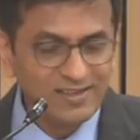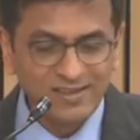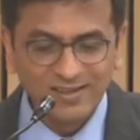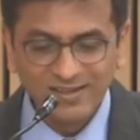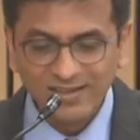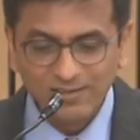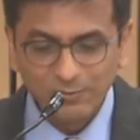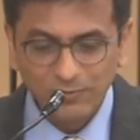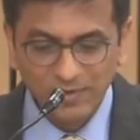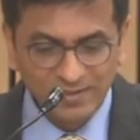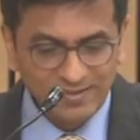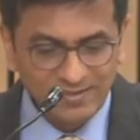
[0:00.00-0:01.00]
uh,
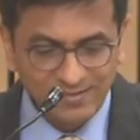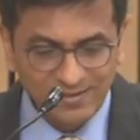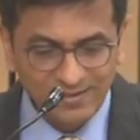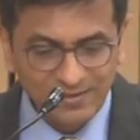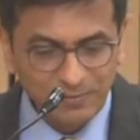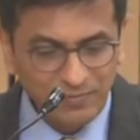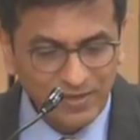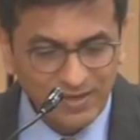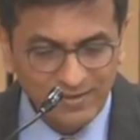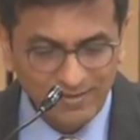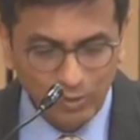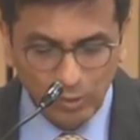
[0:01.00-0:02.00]
first as a,
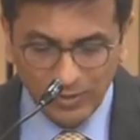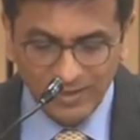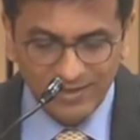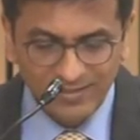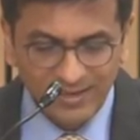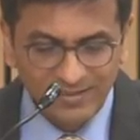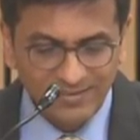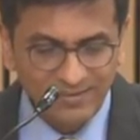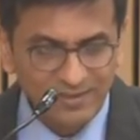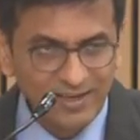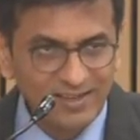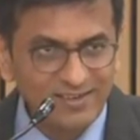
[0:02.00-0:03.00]
as a lawyer and then as a
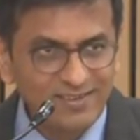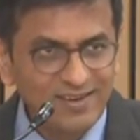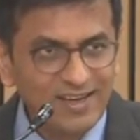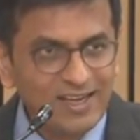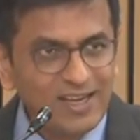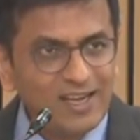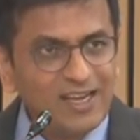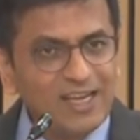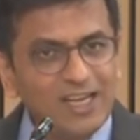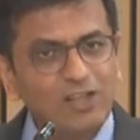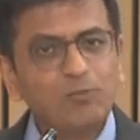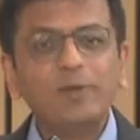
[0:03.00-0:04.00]
judge,
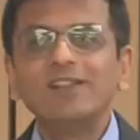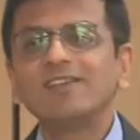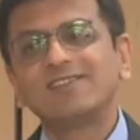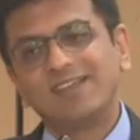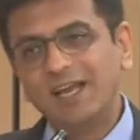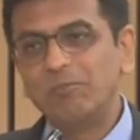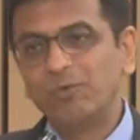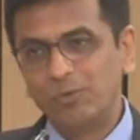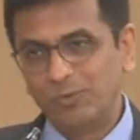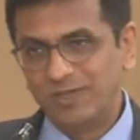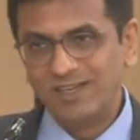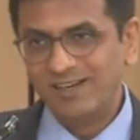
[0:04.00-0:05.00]
it's been the same
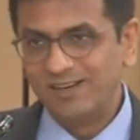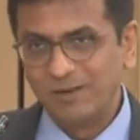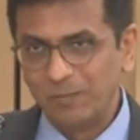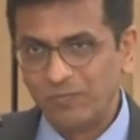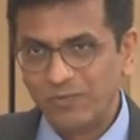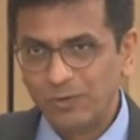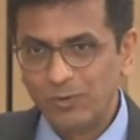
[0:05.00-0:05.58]
routine.